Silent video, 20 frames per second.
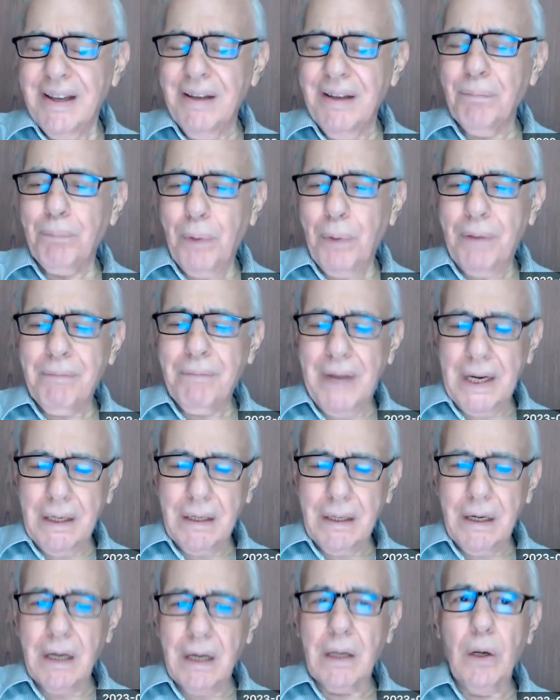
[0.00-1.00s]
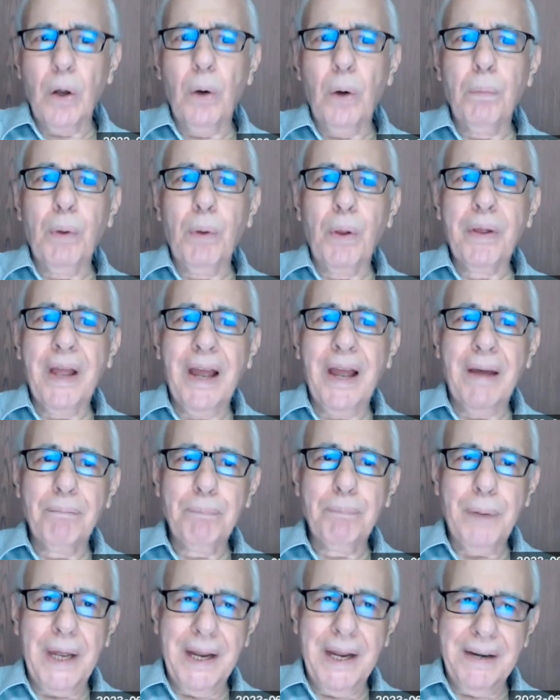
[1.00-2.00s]
implement a global
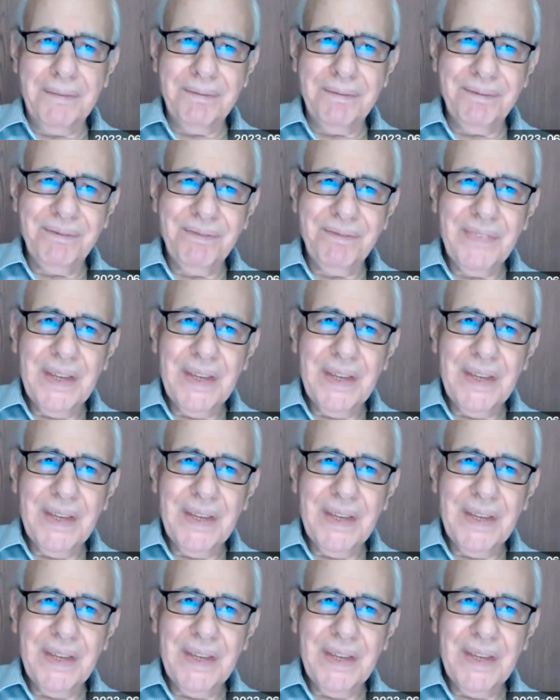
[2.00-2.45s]
campaign.